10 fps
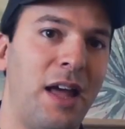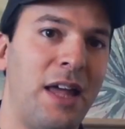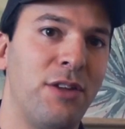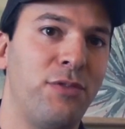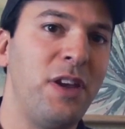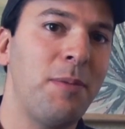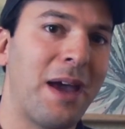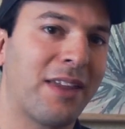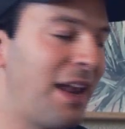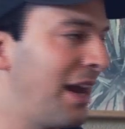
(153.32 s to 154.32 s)
And the
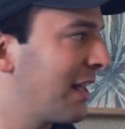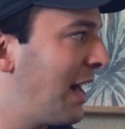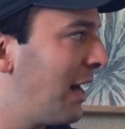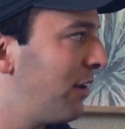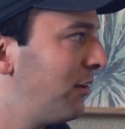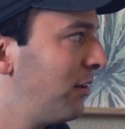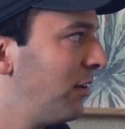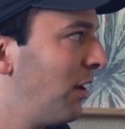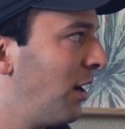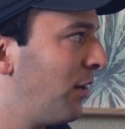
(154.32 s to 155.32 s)
feedback that I got
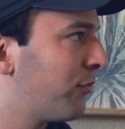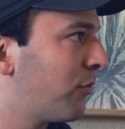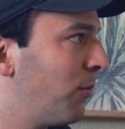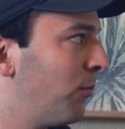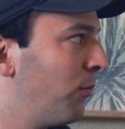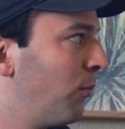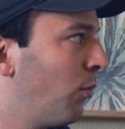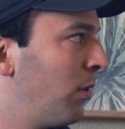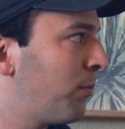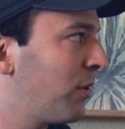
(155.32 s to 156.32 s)
from
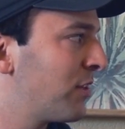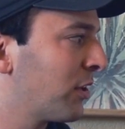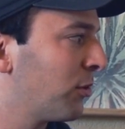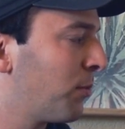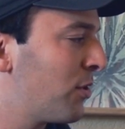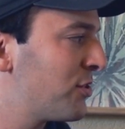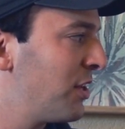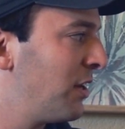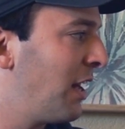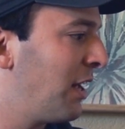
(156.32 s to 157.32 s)
one particular
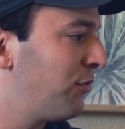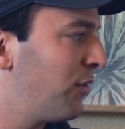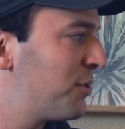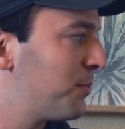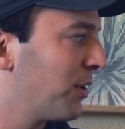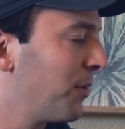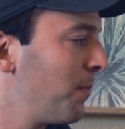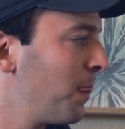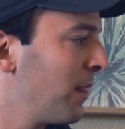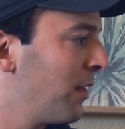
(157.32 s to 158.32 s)
person on Facebook,
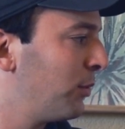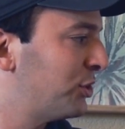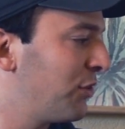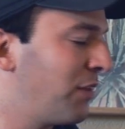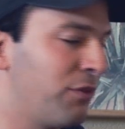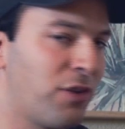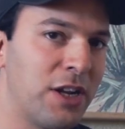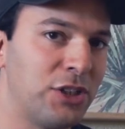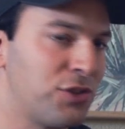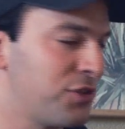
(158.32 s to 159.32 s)
which I found
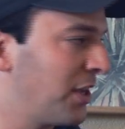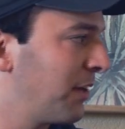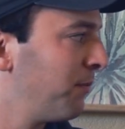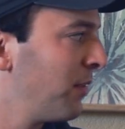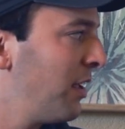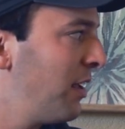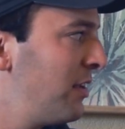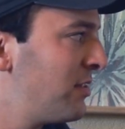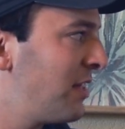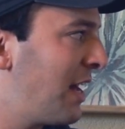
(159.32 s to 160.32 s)
very interesting,
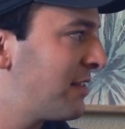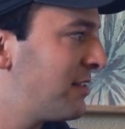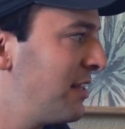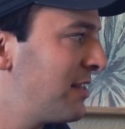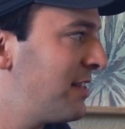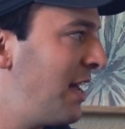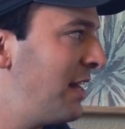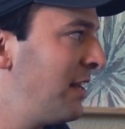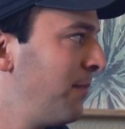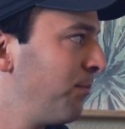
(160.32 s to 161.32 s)
is that they
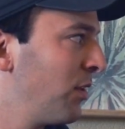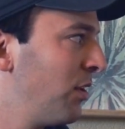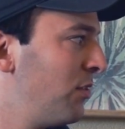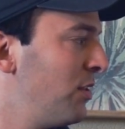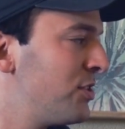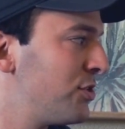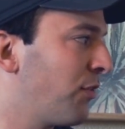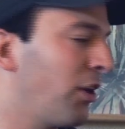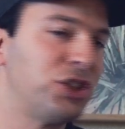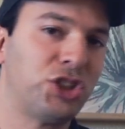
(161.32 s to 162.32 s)
said, this is a
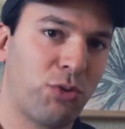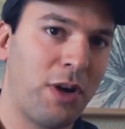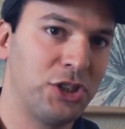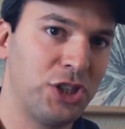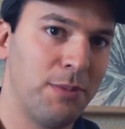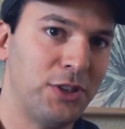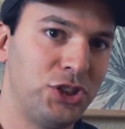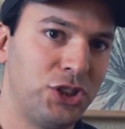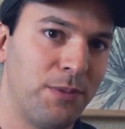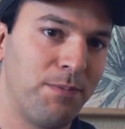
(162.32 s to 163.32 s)
very strange
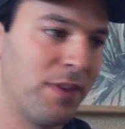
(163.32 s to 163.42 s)
image,